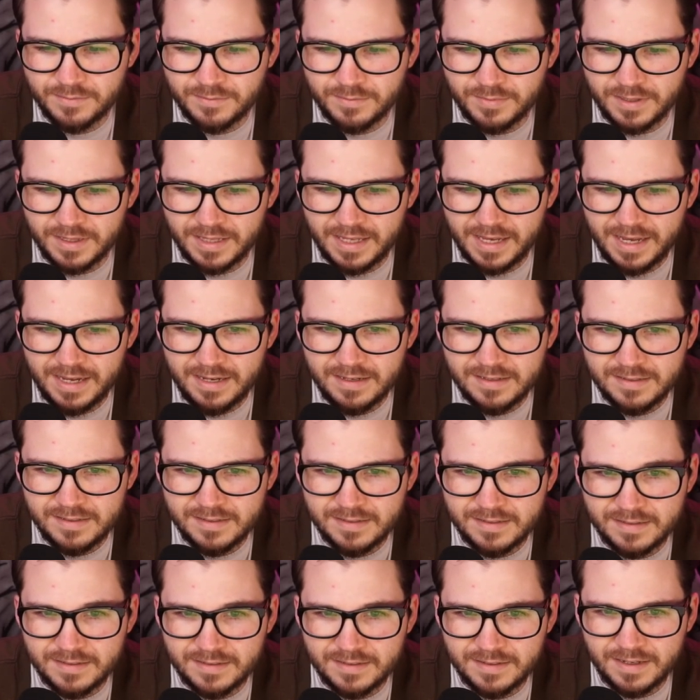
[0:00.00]

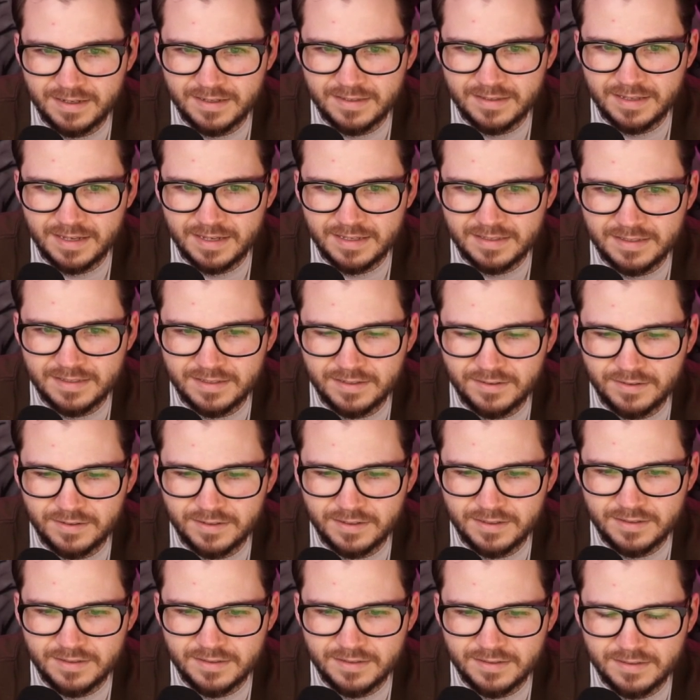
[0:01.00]
Relax. Not that
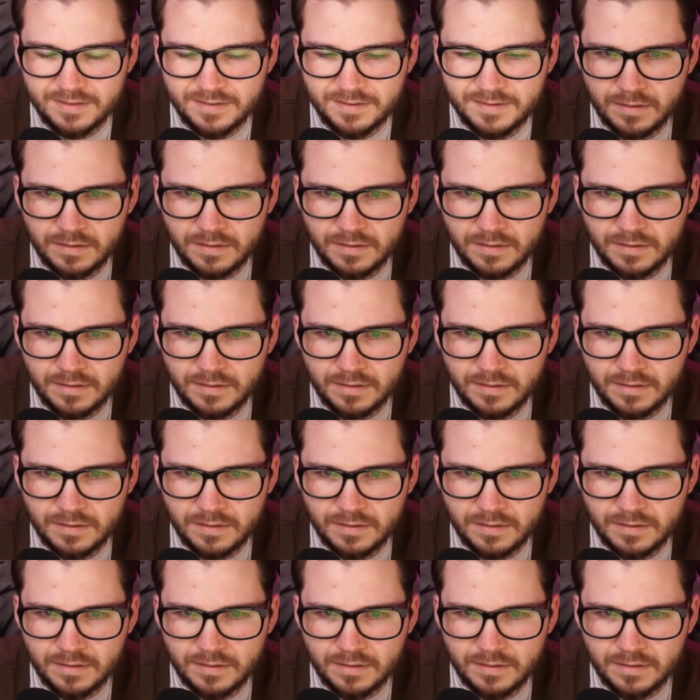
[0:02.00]
serious.